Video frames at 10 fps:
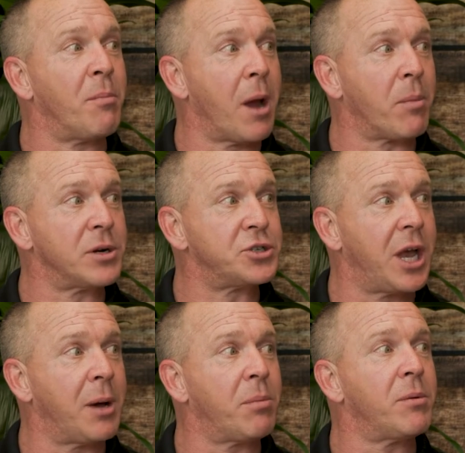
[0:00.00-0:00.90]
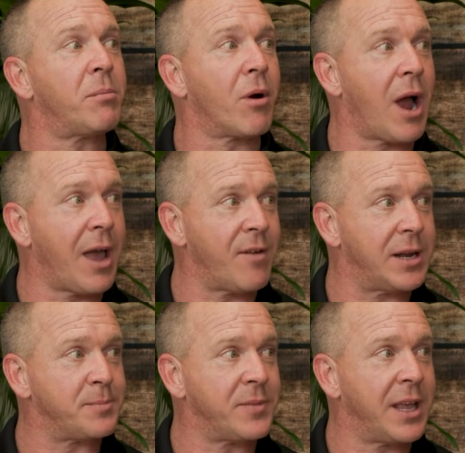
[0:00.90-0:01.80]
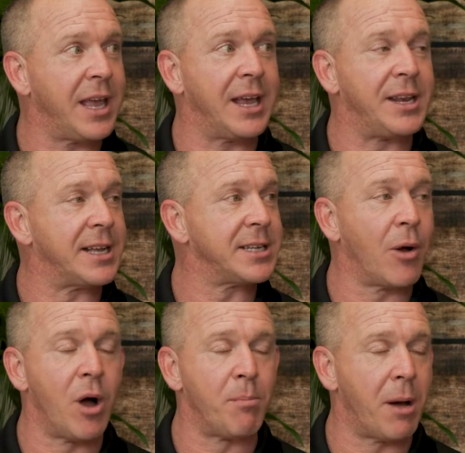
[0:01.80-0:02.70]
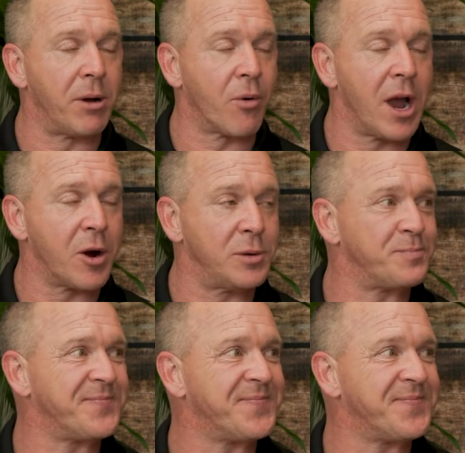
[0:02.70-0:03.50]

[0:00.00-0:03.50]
your membership private. It doesn't go on public record.